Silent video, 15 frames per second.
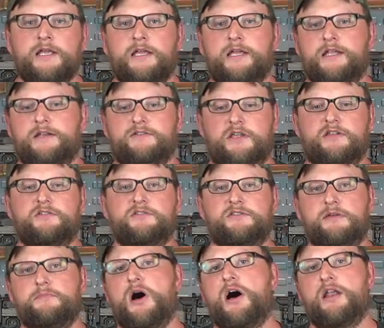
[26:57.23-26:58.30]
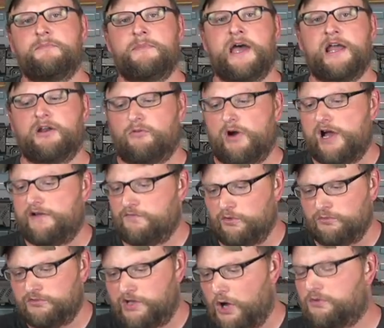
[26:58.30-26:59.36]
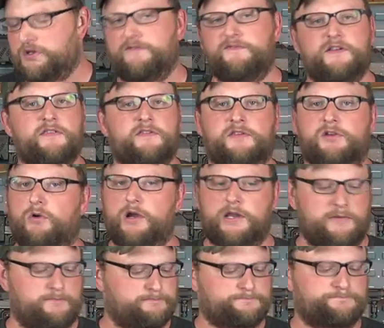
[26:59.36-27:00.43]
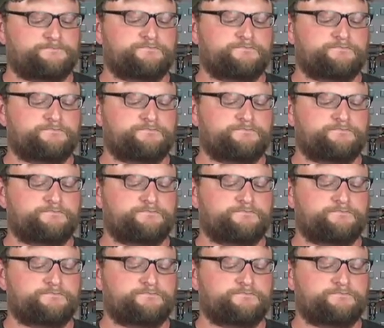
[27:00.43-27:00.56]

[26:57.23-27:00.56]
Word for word: It is a semi-automatic rifle, no different than the Garand.